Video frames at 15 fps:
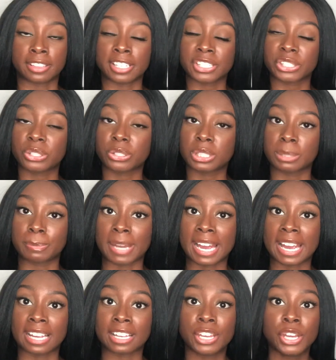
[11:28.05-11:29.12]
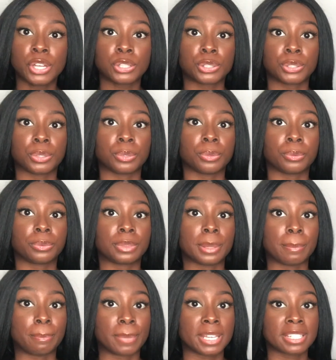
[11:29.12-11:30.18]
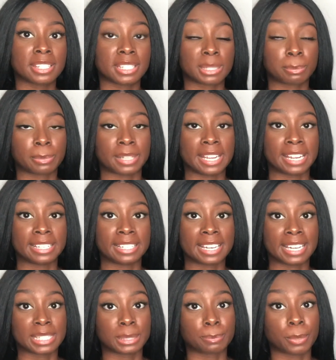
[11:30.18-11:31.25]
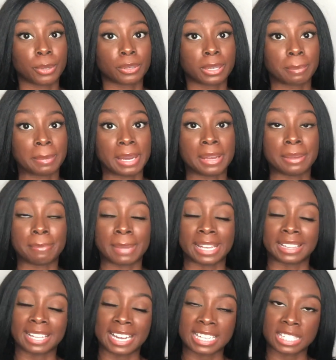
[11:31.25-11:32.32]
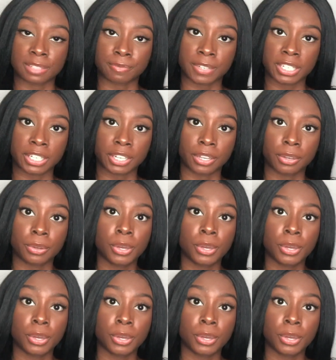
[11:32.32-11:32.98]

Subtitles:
This goes back to the business plan that I spoke about in my last video.